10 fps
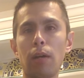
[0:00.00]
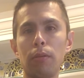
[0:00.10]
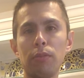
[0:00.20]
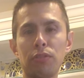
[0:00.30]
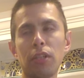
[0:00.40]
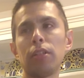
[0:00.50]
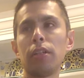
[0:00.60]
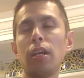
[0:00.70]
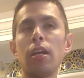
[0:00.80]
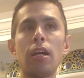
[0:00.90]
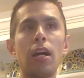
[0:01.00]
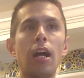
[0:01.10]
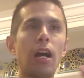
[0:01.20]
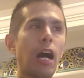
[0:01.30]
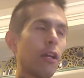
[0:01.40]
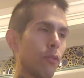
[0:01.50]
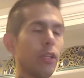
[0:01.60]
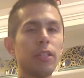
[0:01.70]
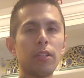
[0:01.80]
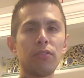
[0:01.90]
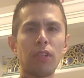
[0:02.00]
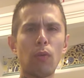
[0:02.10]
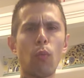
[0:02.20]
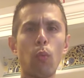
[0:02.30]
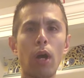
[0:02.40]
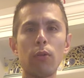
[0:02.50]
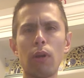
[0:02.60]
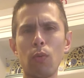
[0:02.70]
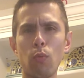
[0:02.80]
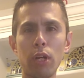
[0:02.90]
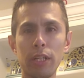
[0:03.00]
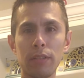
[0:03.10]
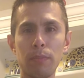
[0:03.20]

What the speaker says: Let me sell it. I don't need this, then why do I want it?